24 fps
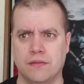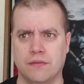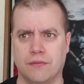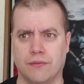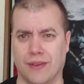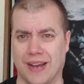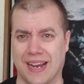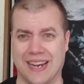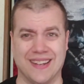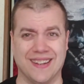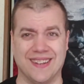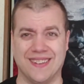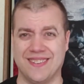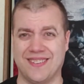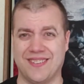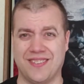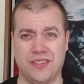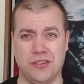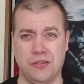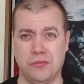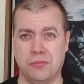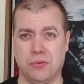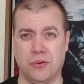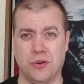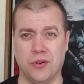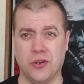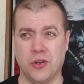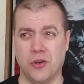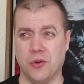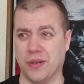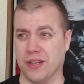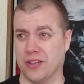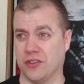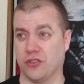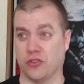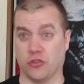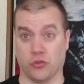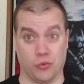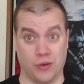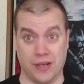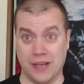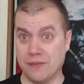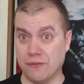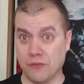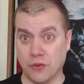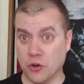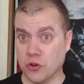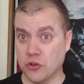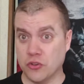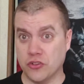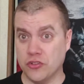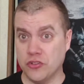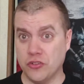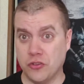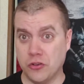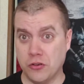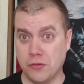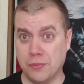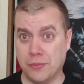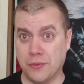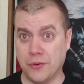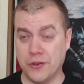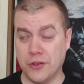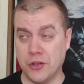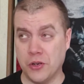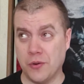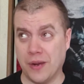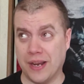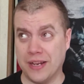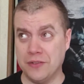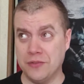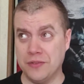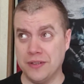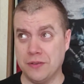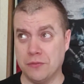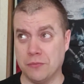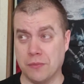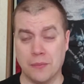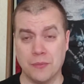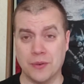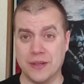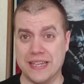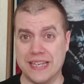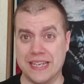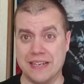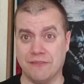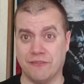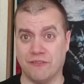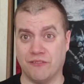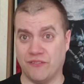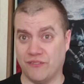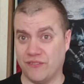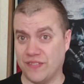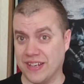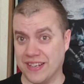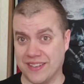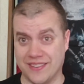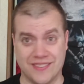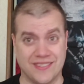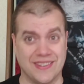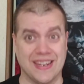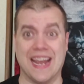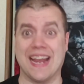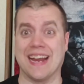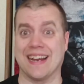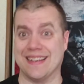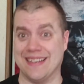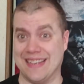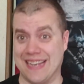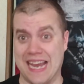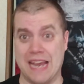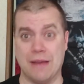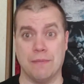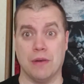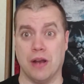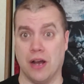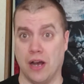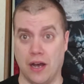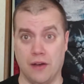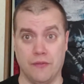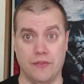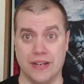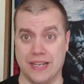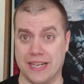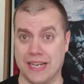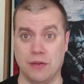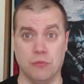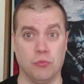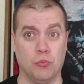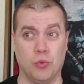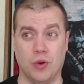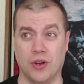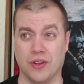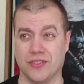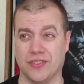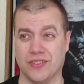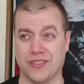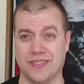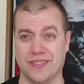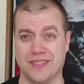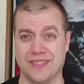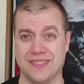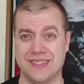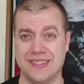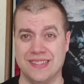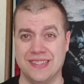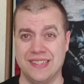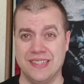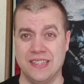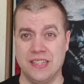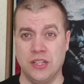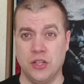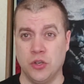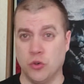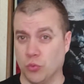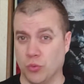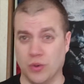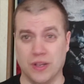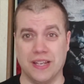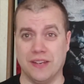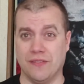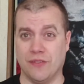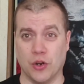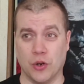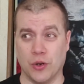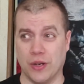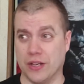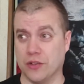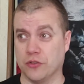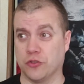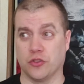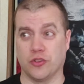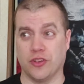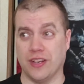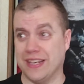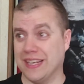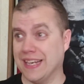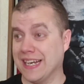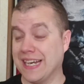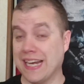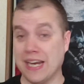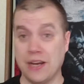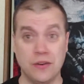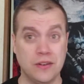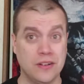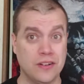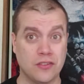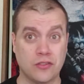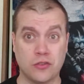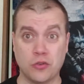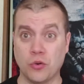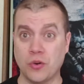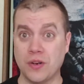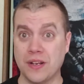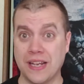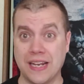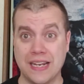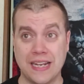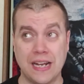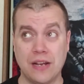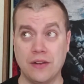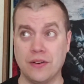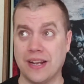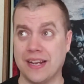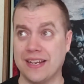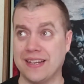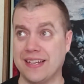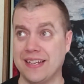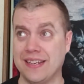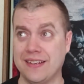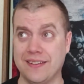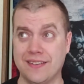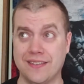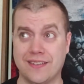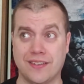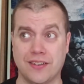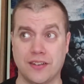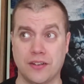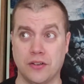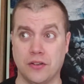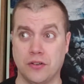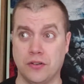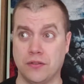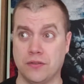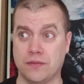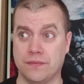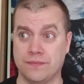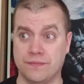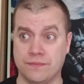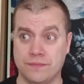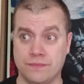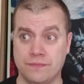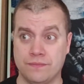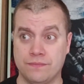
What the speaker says: Violence 2.0, Extreme Version 2.0. I don't even remember the exact name of it. It wasn't really very interesting. They carried the storyline out, I think, until...